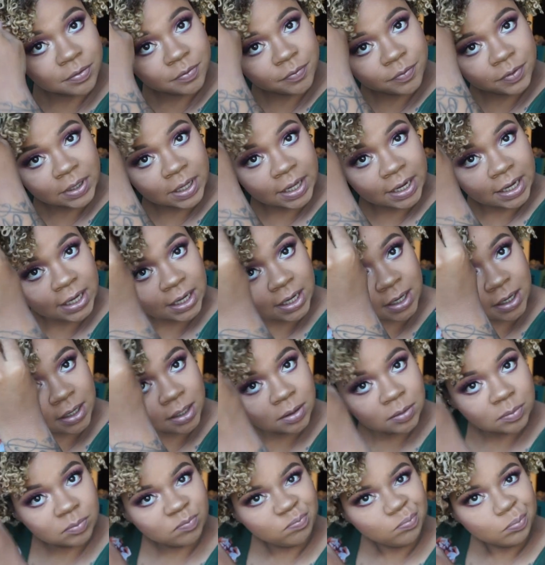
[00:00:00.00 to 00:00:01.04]

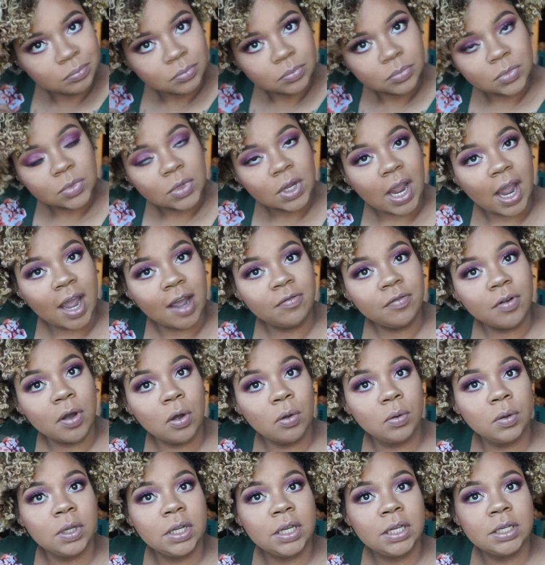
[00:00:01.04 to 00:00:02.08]
flaking. I've
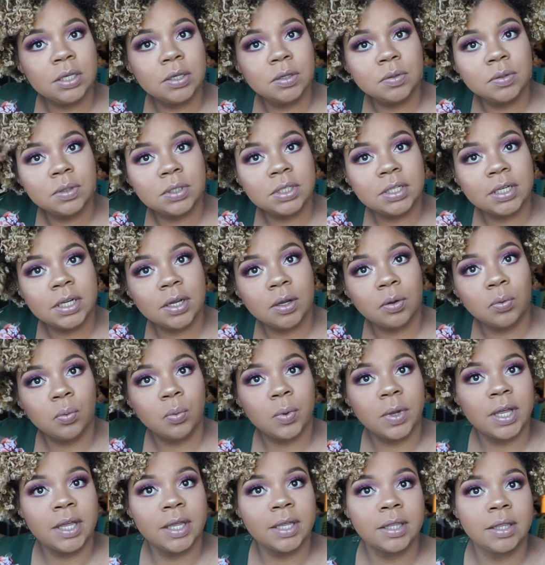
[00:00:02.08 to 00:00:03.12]
only used it
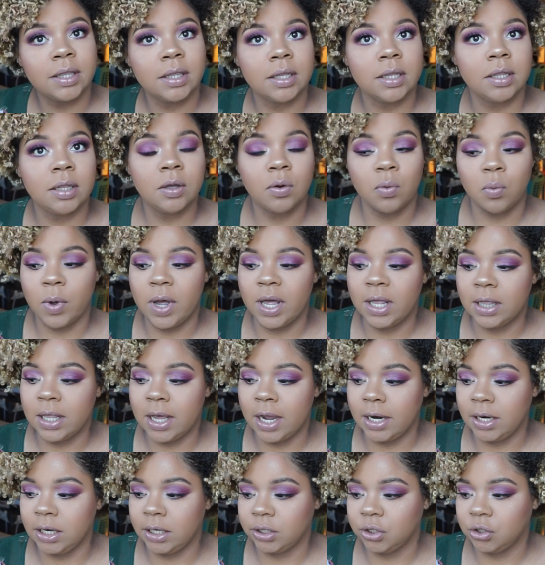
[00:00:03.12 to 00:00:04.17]
with the
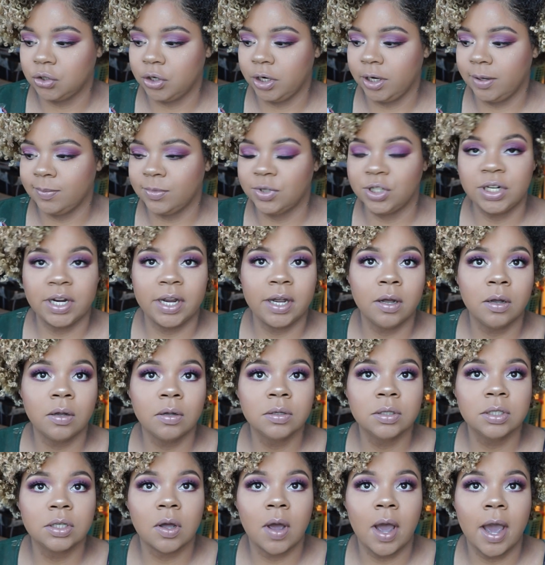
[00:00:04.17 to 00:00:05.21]
Wetline Xtreme Gel,
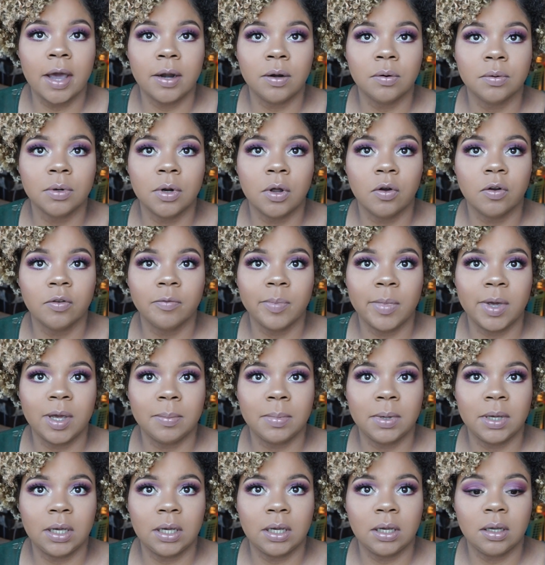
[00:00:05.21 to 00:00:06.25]
so I don't know if
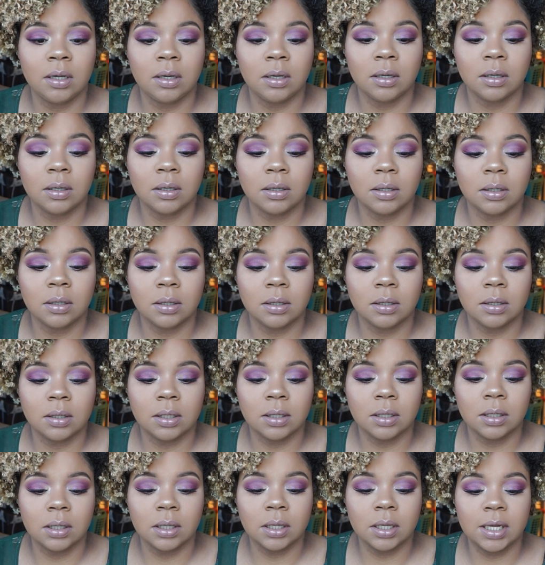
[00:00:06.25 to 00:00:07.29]
maybe
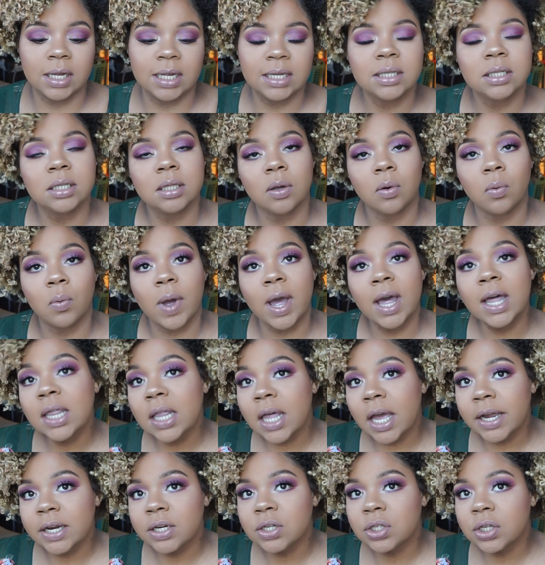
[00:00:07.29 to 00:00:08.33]
it's the
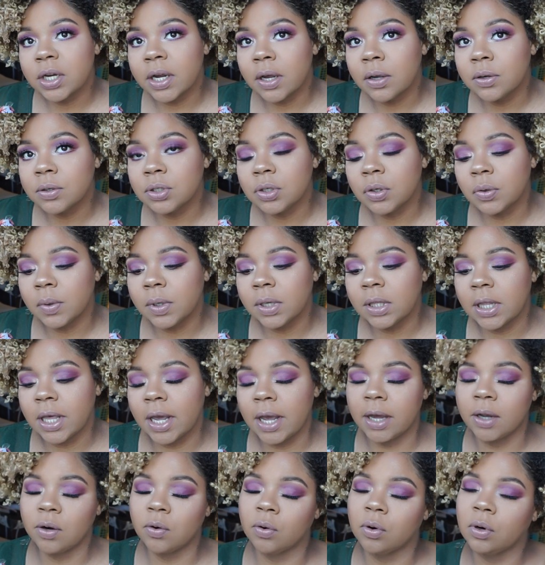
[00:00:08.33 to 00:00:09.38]
Wetline Gel doing
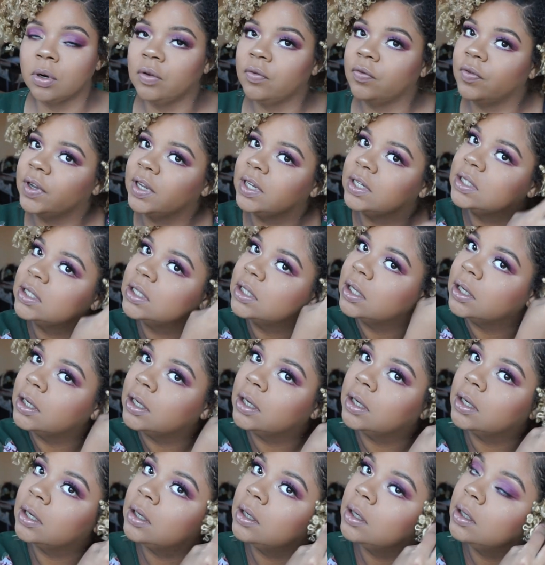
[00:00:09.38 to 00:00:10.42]
that or if it's
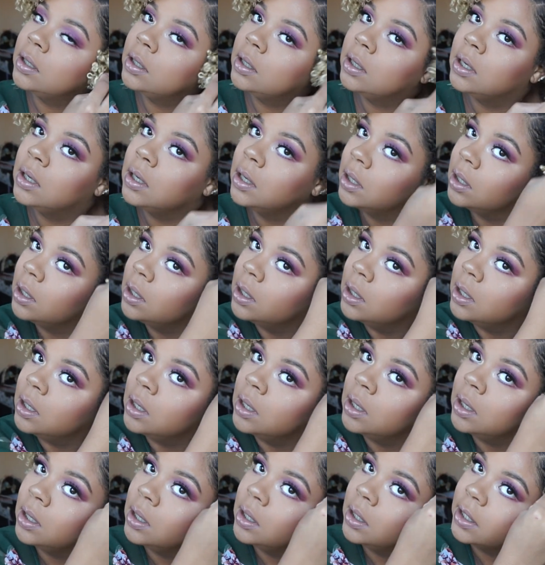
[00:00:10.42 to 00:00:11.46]
the
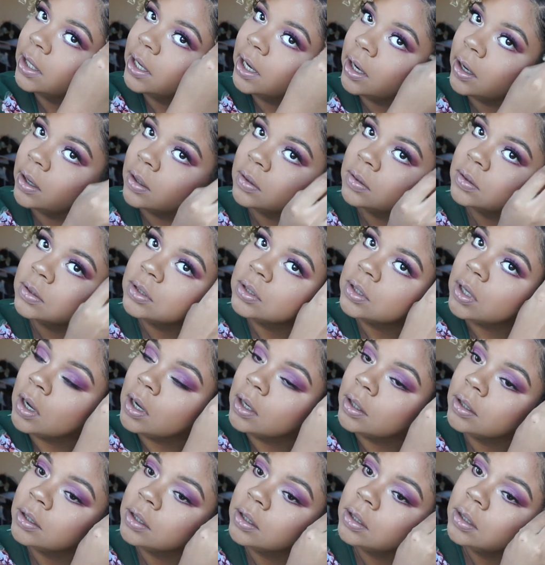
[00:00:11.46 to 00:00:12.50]
Carol's
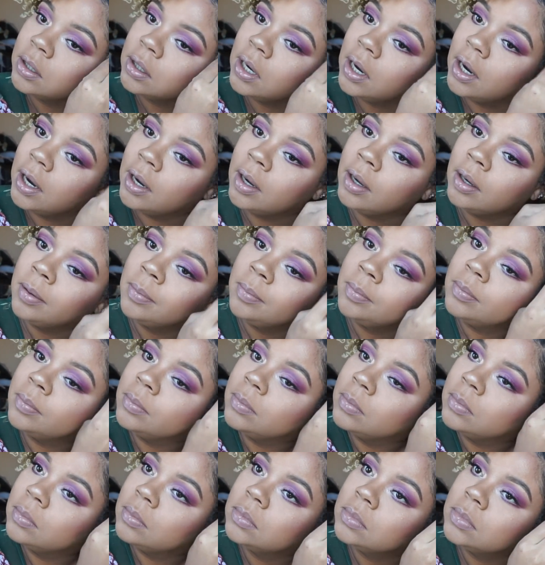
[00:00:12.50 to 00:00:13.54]
Daughter.
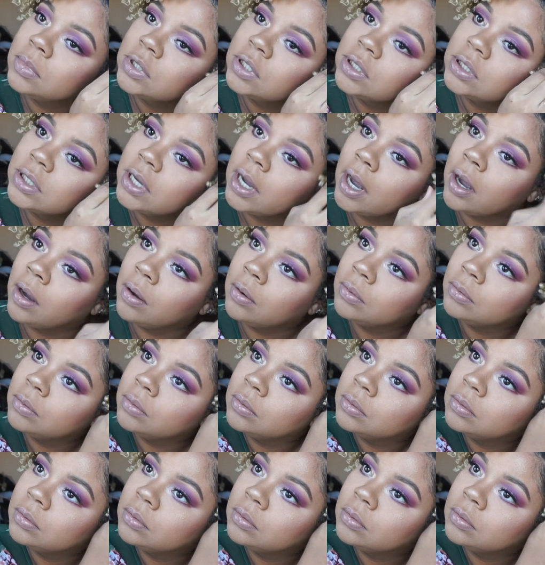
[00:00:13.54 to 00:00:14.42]
So